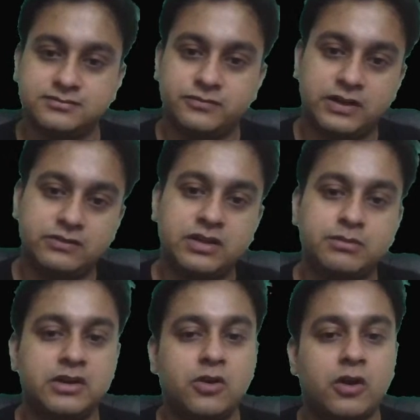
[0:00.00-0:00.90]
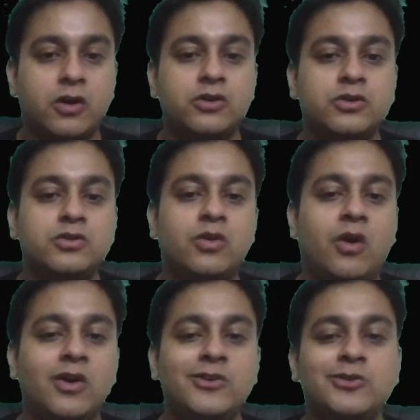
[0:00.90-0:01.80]
1 1 but not on
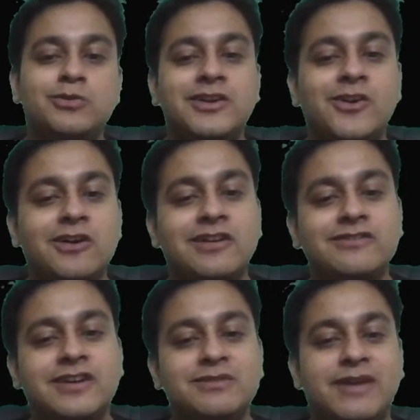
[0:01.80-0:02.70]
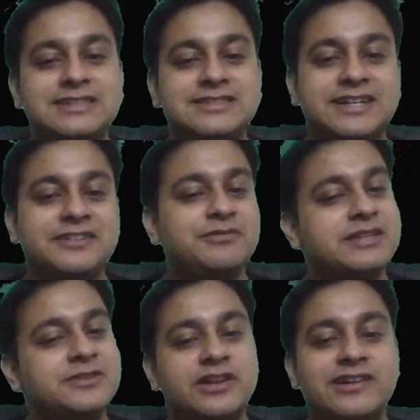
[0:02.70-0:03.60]
2 but not 1 1. Bijective
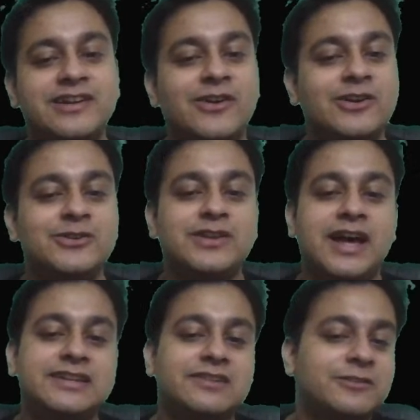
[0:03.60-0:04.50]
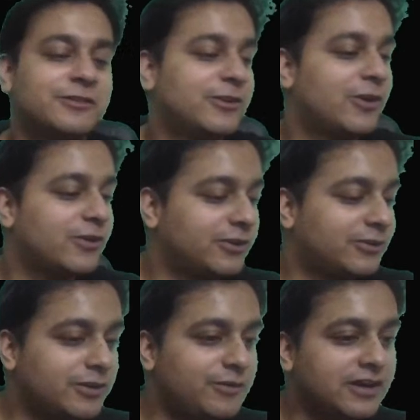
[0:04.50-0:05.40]
means 1 and on 2, neither 1 1 nor on 2.
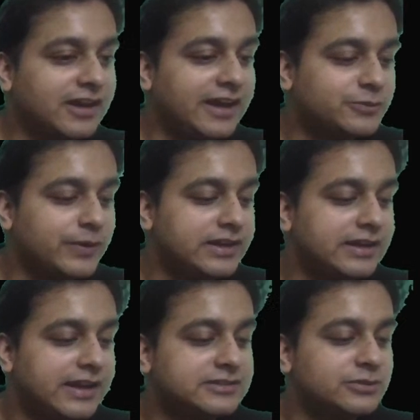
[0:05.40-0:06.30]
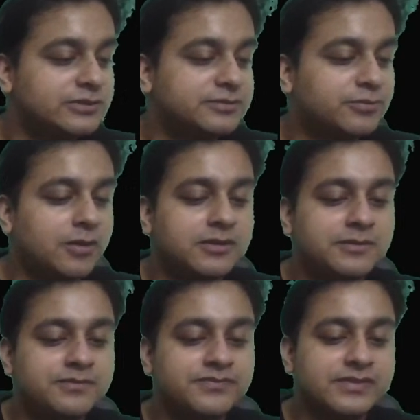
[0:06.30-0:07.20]
Come on, guys, quickly let's do this
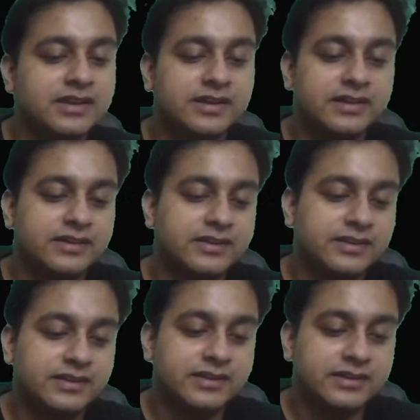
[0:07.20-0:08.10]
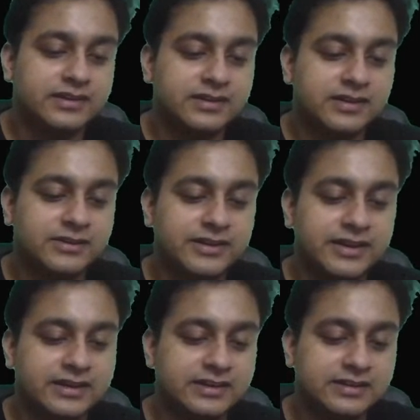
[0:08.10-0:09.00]
problem. Okay,